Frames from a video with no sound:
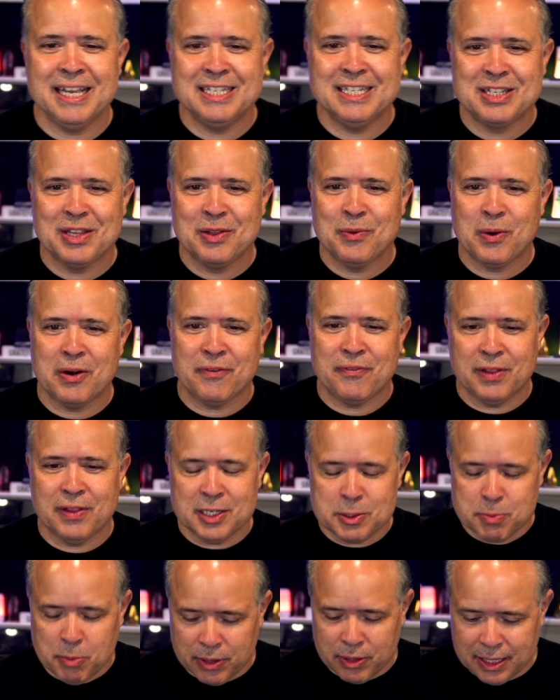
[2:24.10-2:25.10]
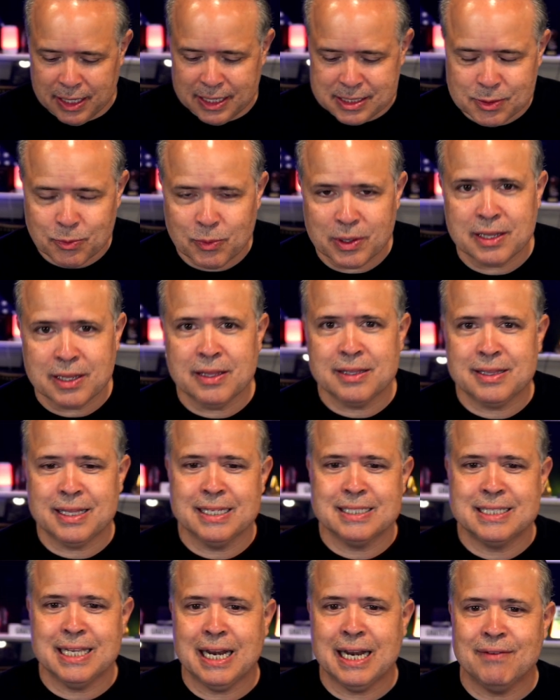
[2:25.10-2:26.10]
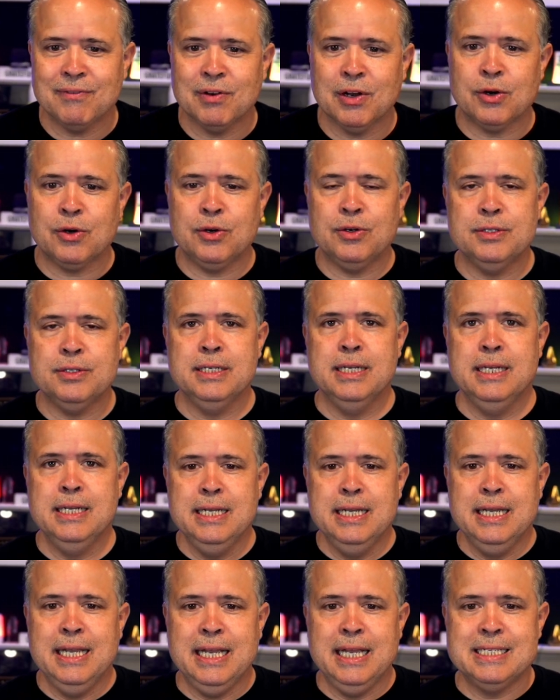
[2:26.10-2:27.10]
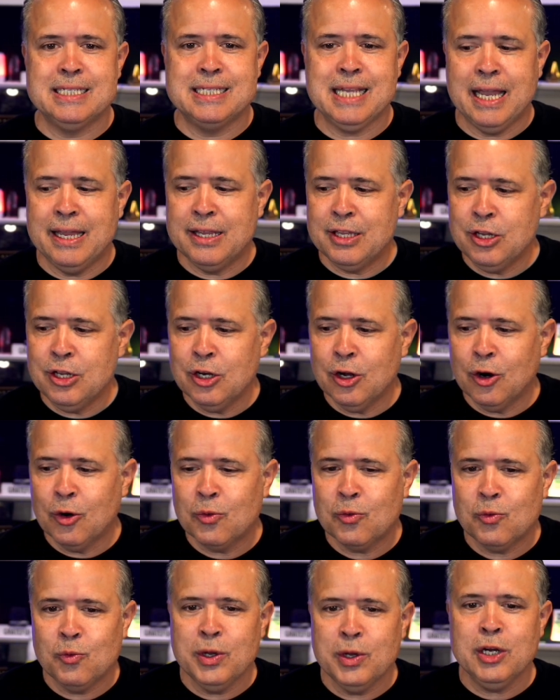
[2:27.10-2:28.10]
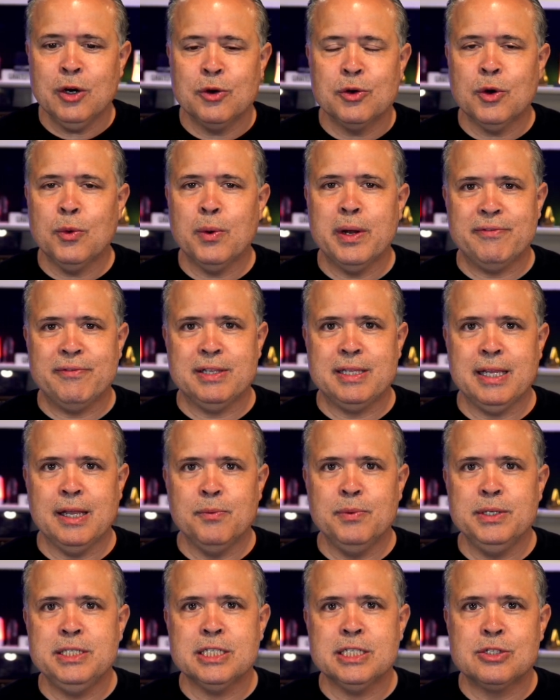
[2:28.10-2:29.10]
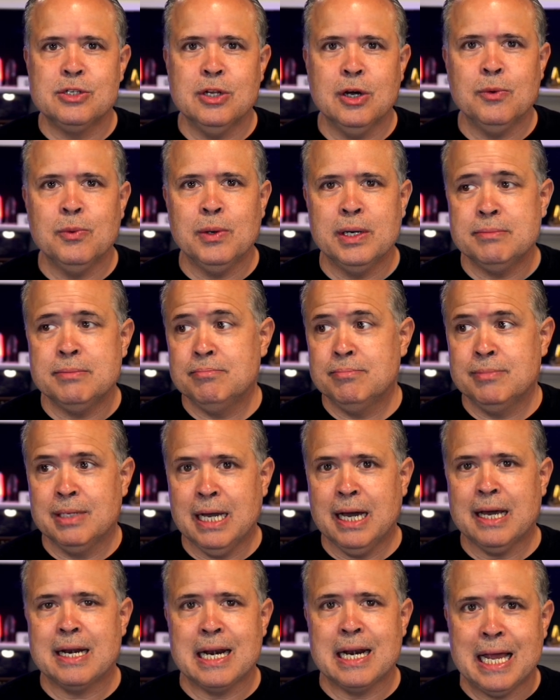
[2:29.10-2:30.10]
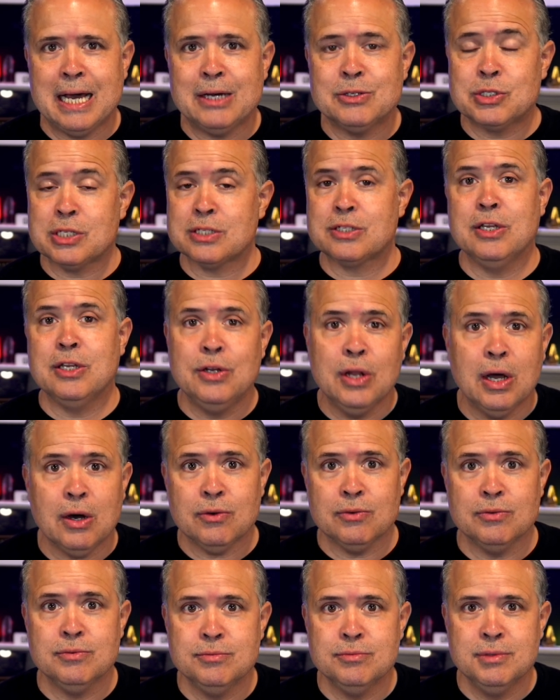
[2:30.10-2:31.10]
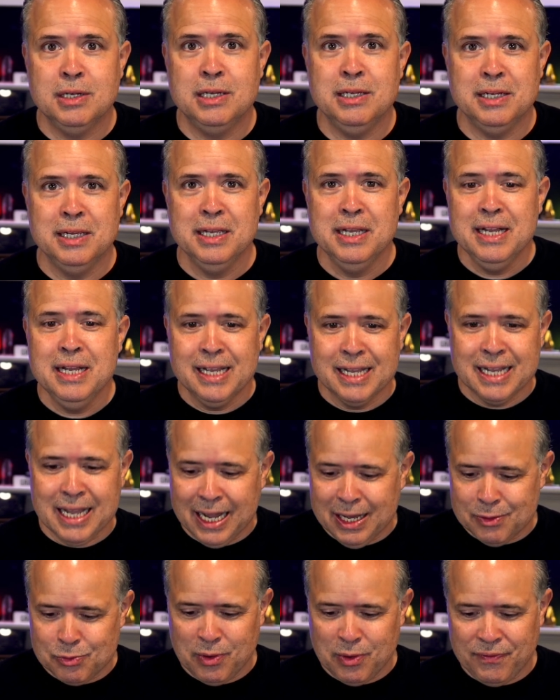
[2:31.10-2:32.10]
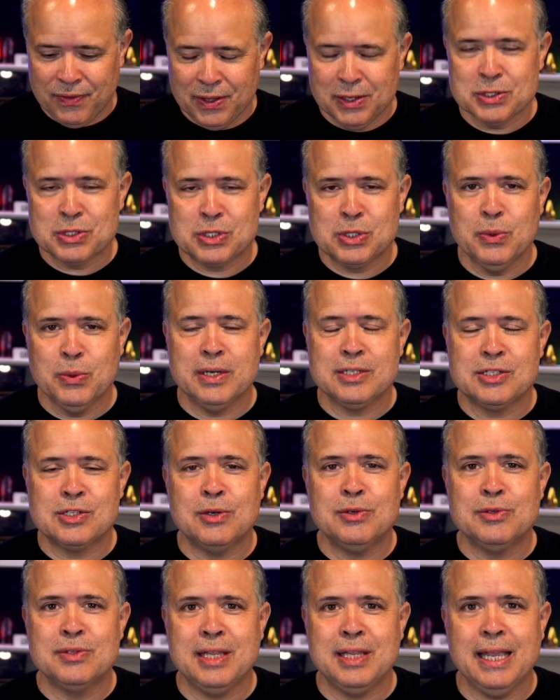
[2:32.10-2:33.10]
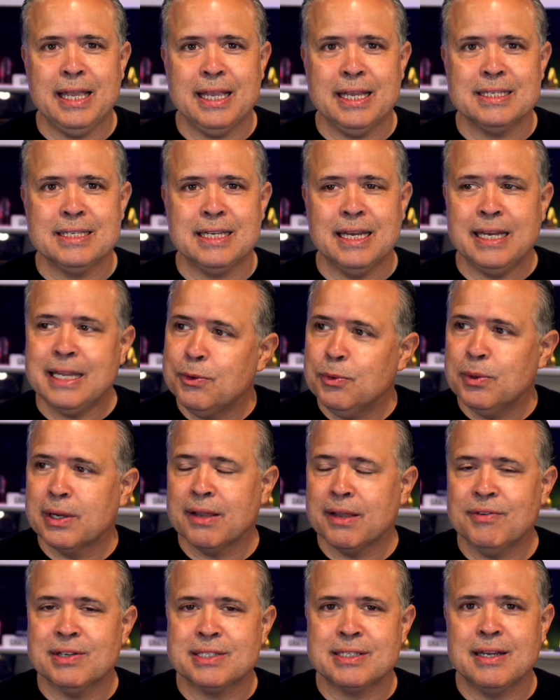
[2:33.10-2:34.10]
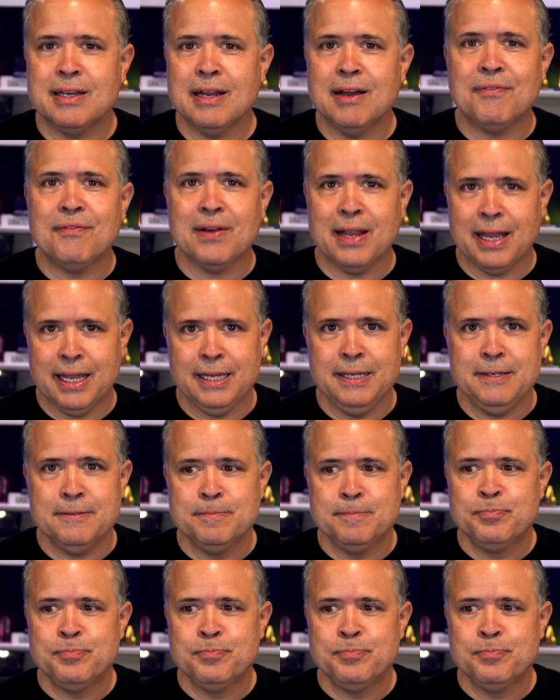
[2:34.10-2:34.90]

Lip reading: into the word for this morning. Listen, one of the things that I've learned is that, you know, we don't know everything. We just know what God allows us to know. God reveals to us certain things, and He will give us enough light